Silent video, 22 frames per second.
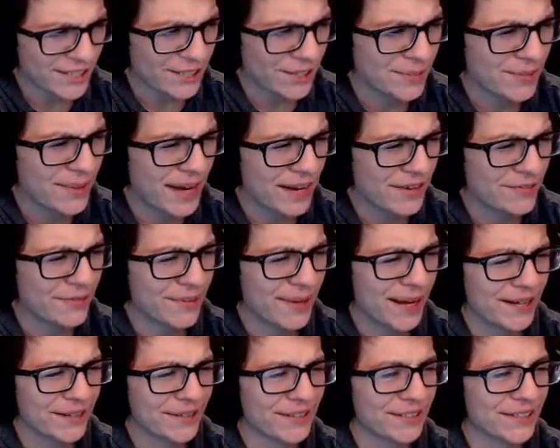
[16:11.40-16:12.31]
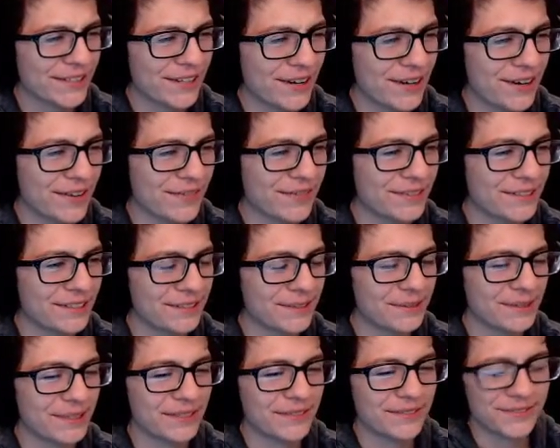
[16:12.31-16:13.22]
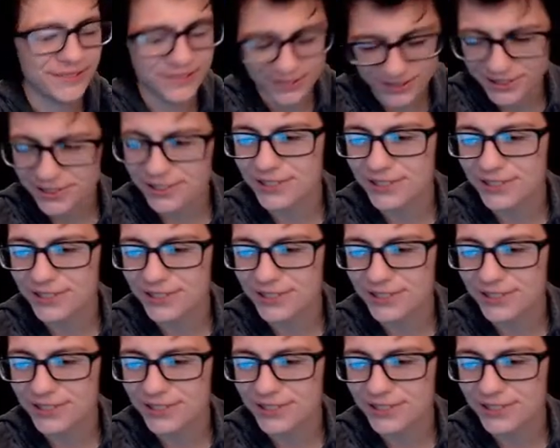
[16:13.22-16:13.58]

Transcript: not too bad of a battle to start off this week,